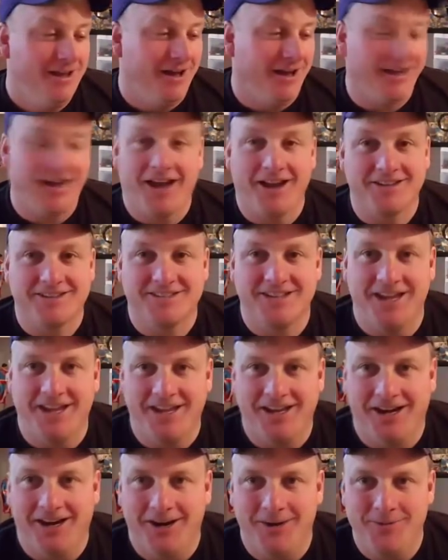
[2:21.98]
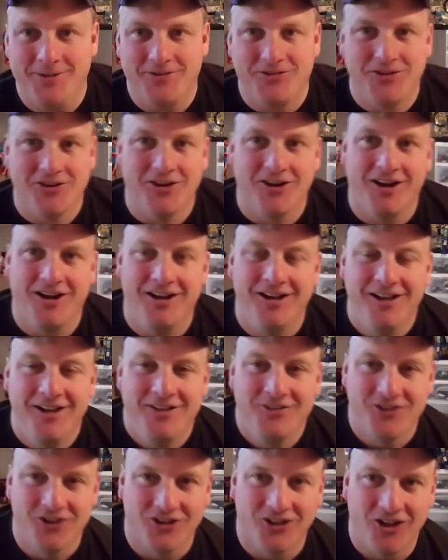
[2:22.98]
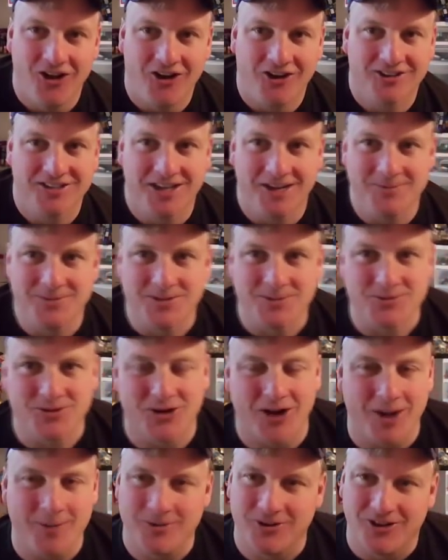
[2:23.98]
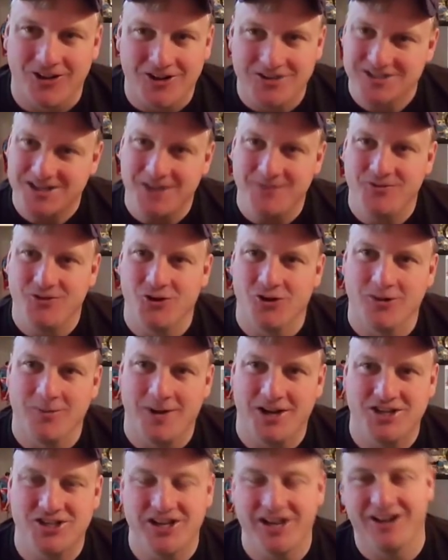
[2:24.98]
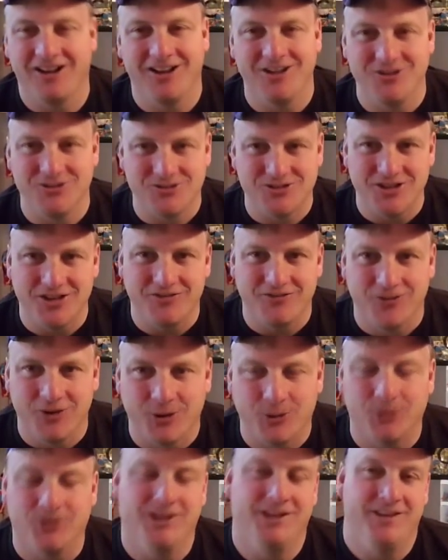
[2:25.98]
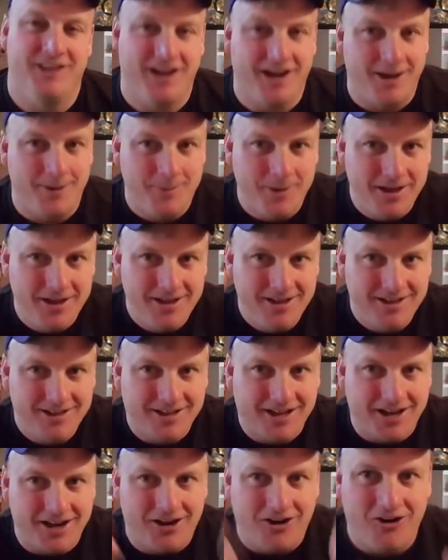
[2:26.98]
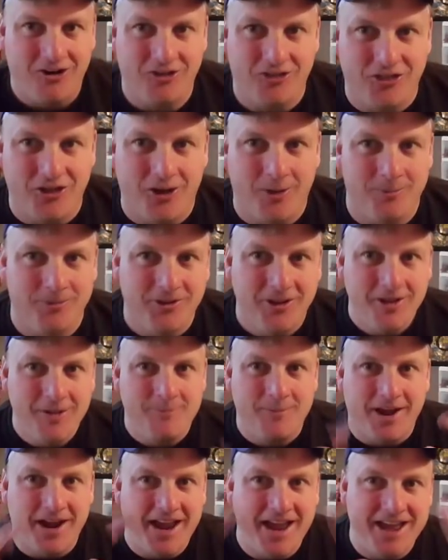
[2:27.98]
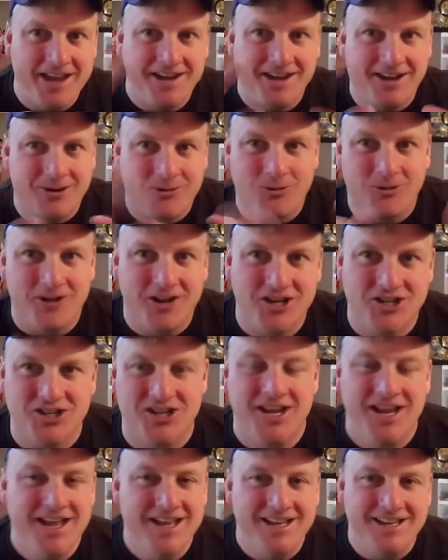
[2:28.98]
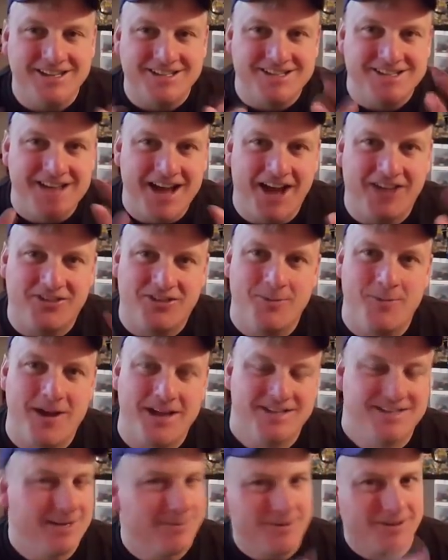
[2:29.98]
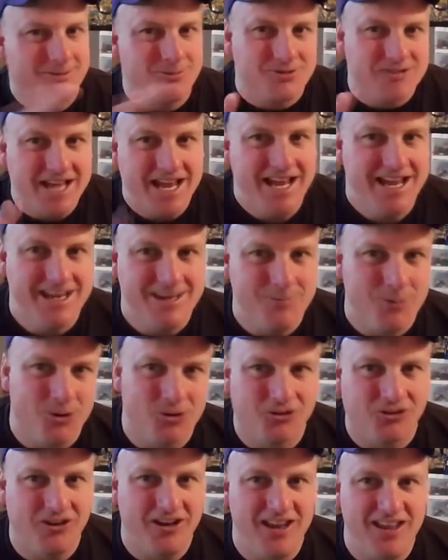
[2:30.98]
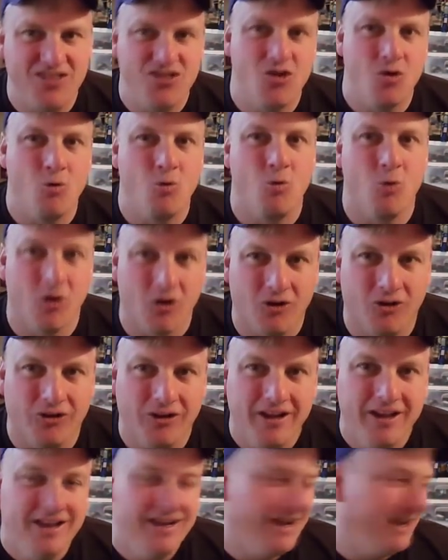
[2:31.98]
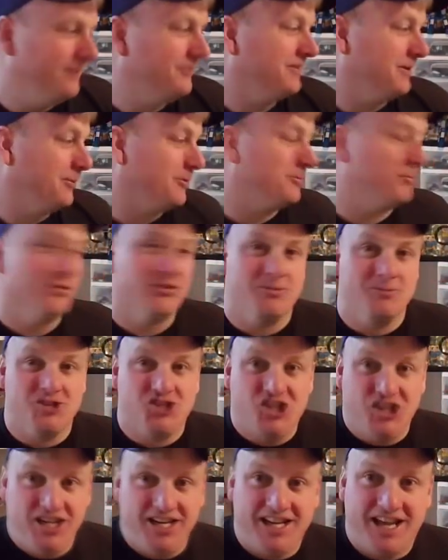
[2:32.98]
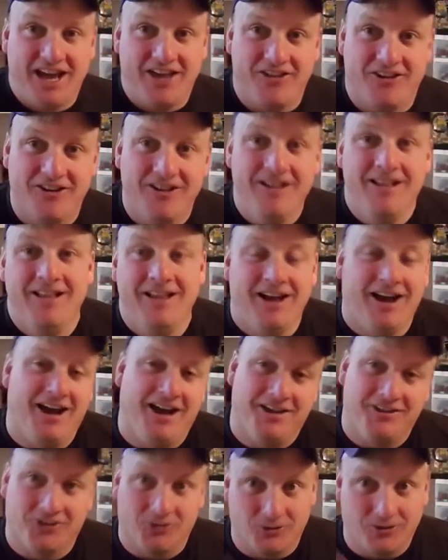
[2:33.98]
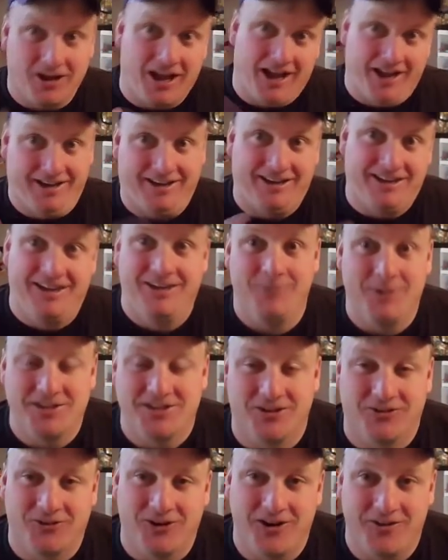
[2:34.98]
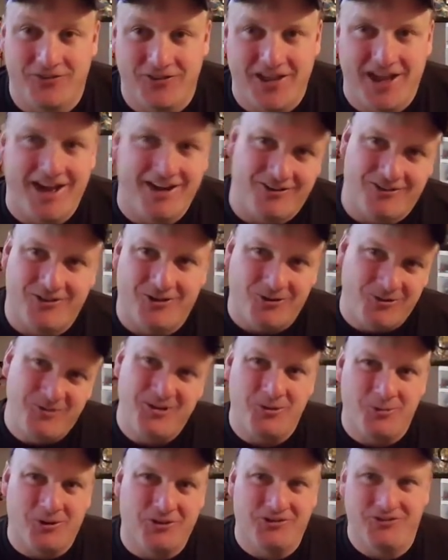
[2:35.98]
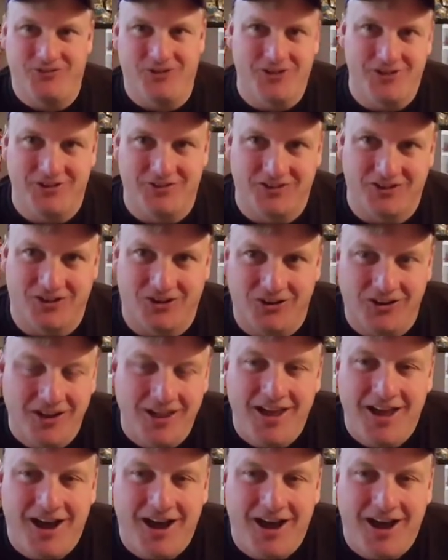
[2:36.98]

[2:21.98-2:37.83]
I gotta say, um, if you're a if you're a longtime subscriber, longtime viewer of my channel, I do say frequently that I am kind of all thumbs. My hand-eye coordination is not the best. I'm not the most handy person in the world. I was able to put the machine together, uh, so I give myself credit for that. Although it wasn't very difficult.